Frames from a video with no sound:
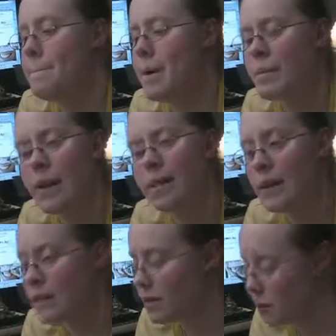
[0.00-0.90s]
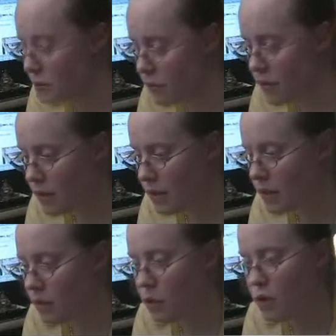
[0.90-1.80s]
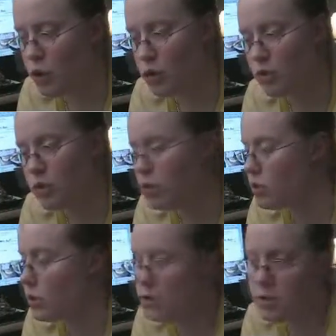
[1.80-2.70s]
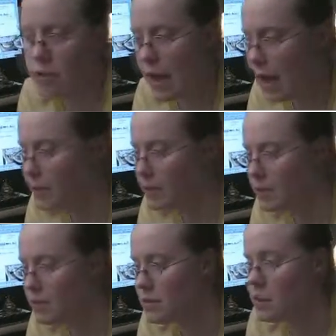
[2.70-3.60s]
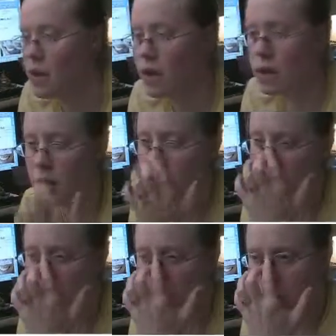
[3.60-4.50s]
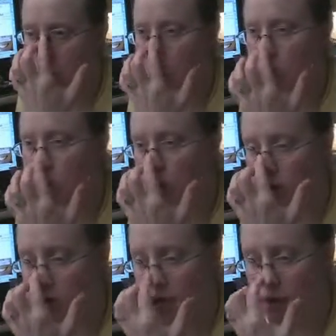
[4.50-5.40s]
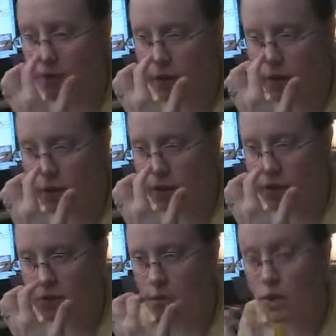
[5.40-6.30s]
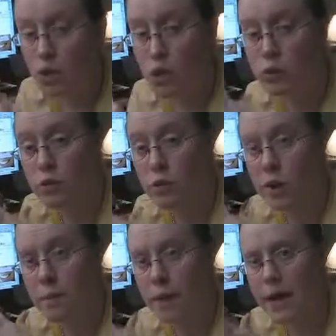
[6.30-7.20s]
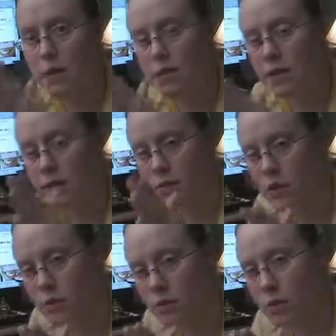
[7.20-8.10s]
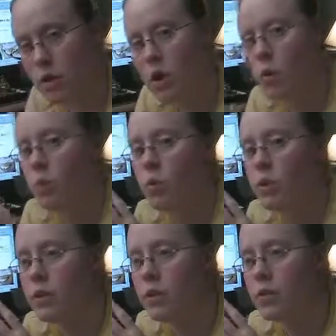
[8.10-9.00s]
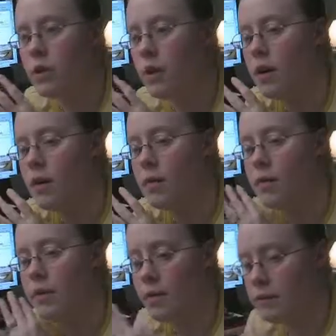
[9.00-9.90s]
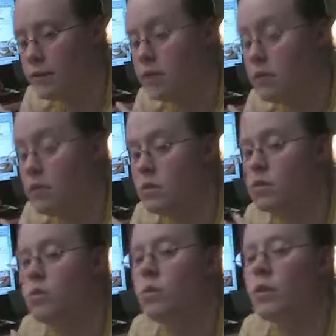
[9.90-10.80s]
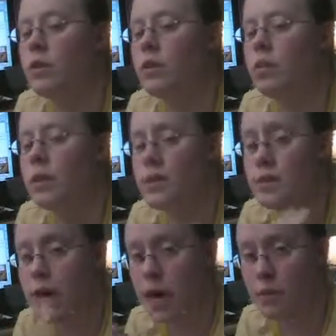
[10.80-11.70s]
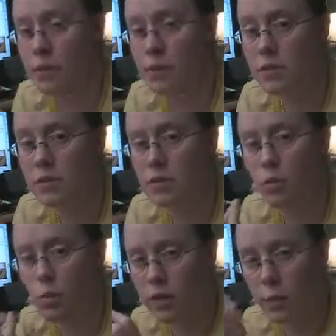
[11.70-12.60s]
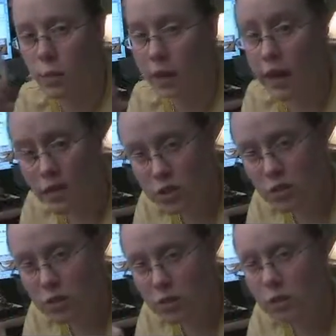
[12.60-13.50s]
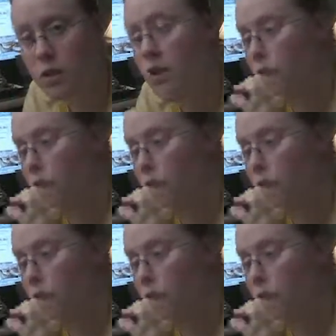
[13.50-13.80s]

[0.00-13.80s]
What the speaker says: But by the end of the movie, there's so much has happened, and when you watch sci-fi movies, you try and match things up with the events, with what has happened in what location,